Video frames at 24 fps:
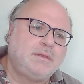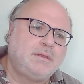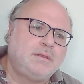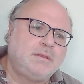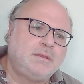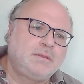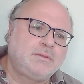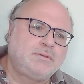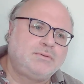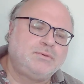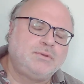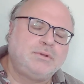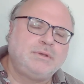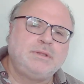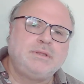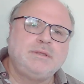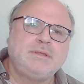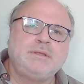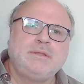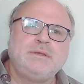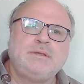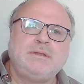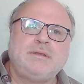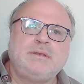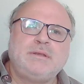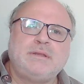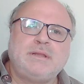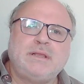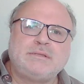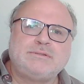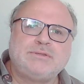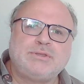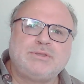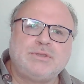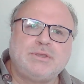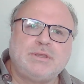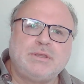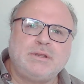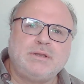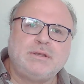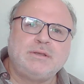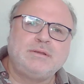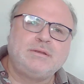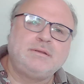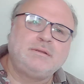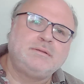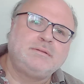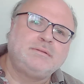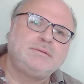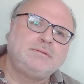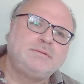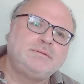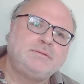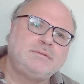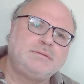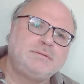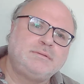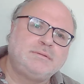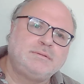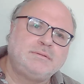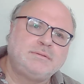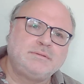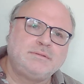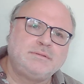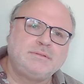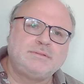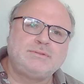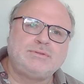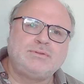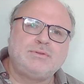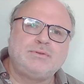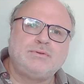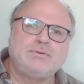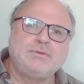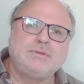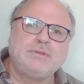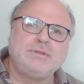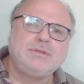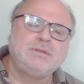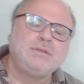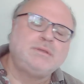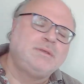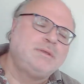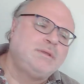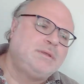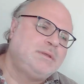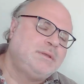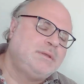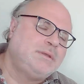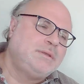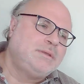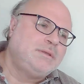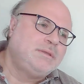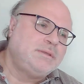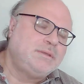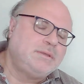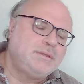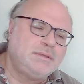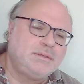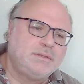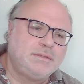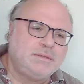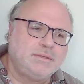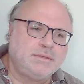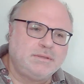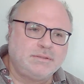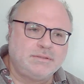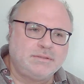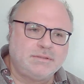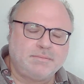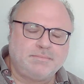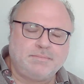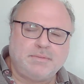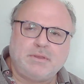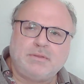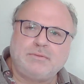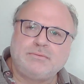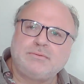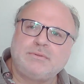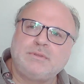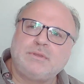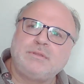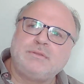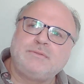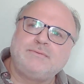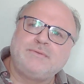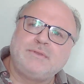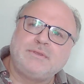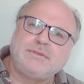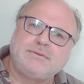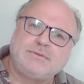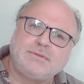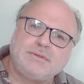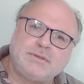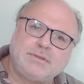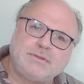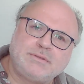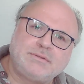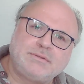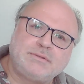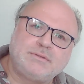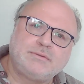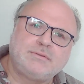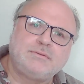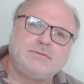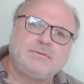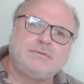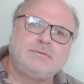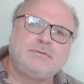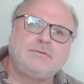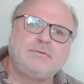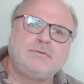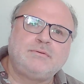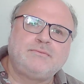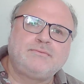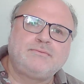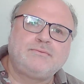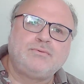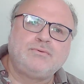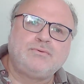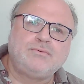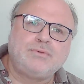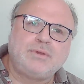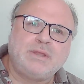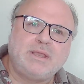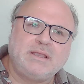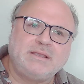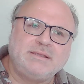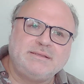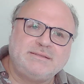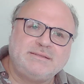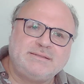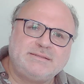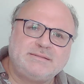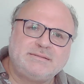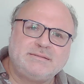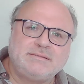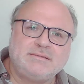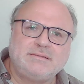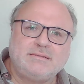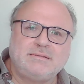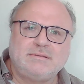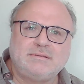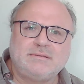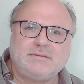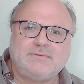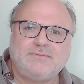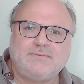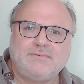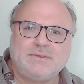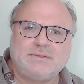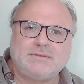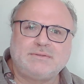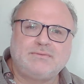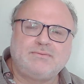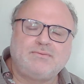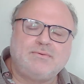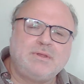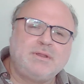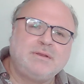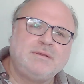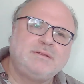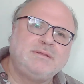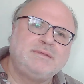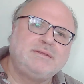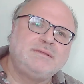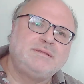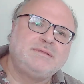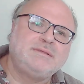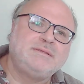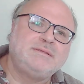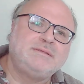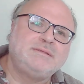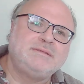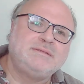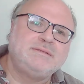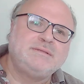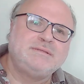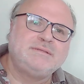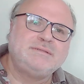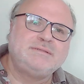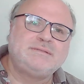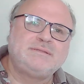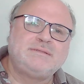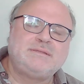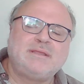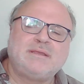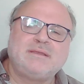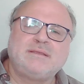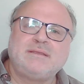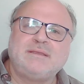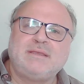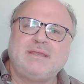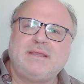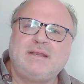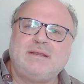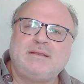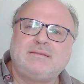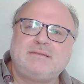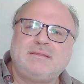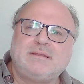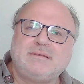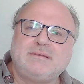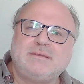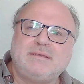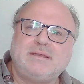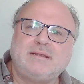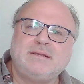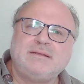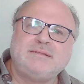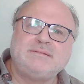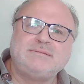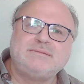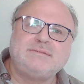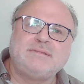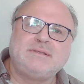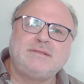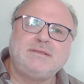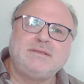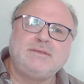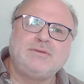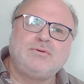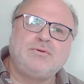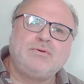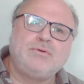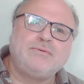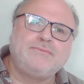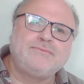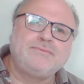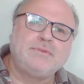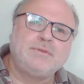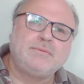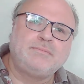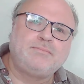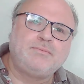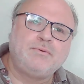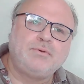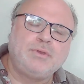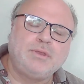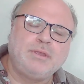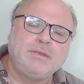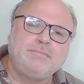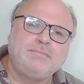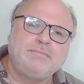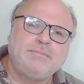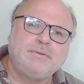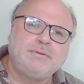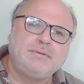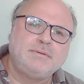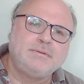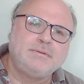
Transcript: Actually, in a nutshell, the story is about the adventures of two knights. The first one is Tariel. Tariel is the hero of the poem